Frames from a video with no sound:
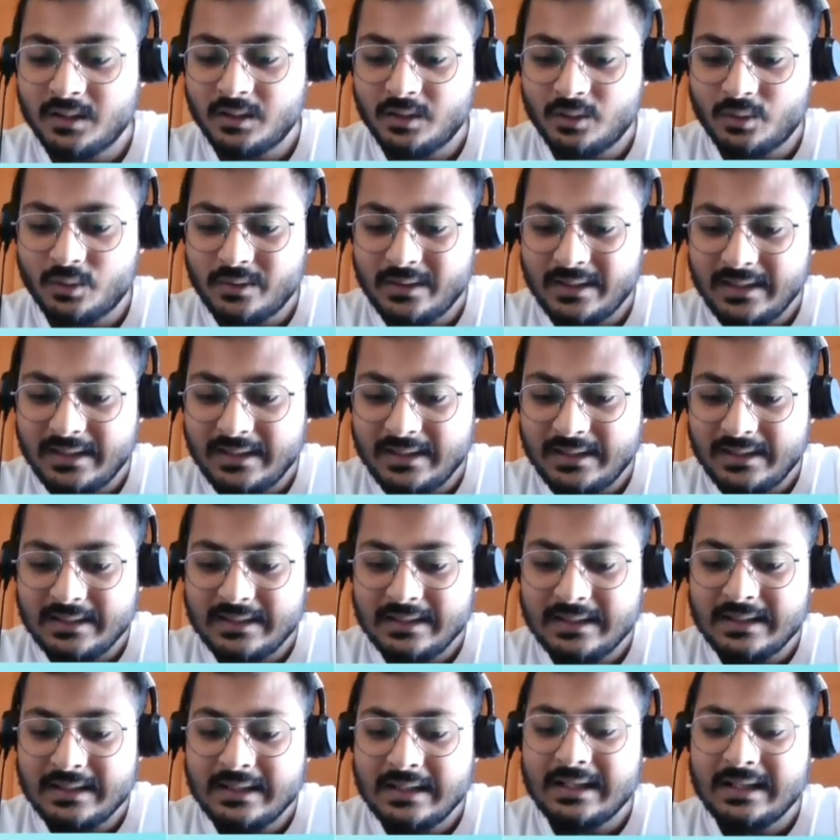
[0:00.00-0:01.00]
okay,
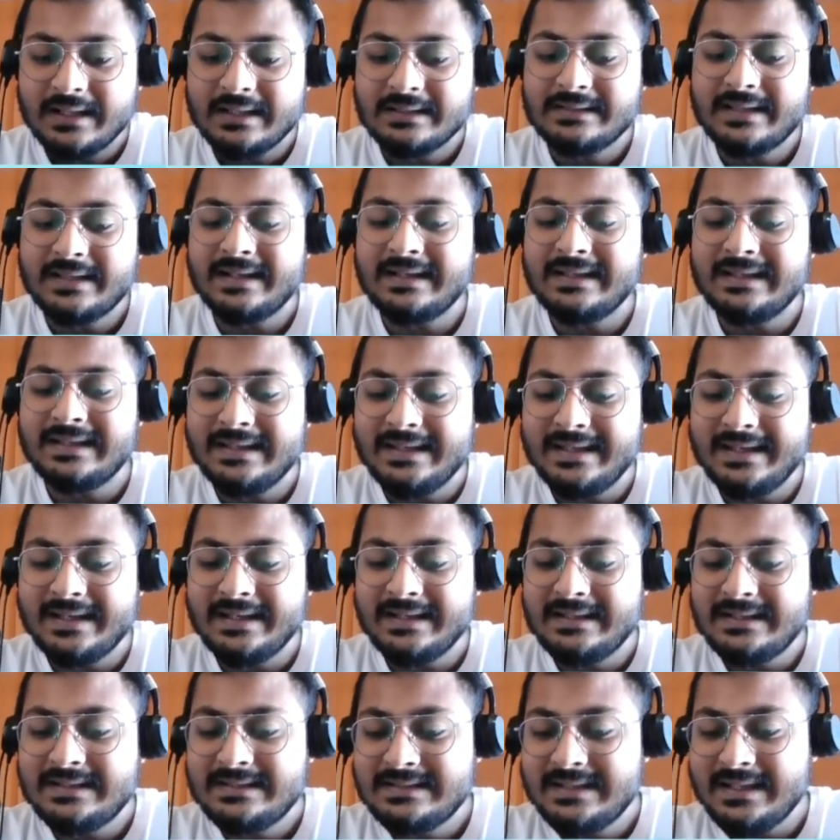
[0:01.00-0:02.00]
then
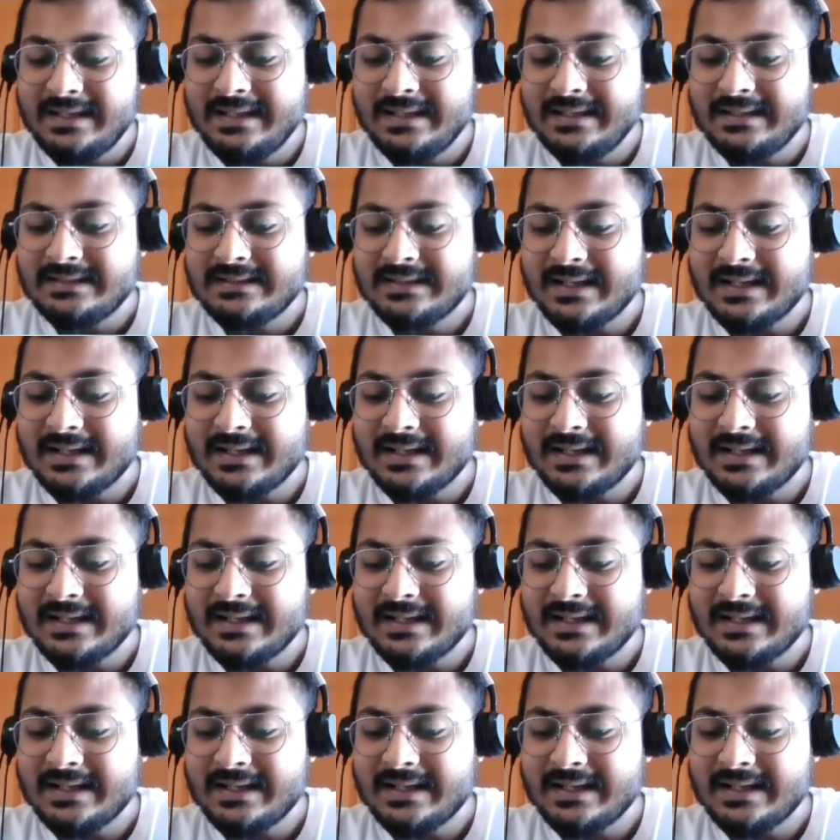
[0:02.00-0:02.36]
lead, tin,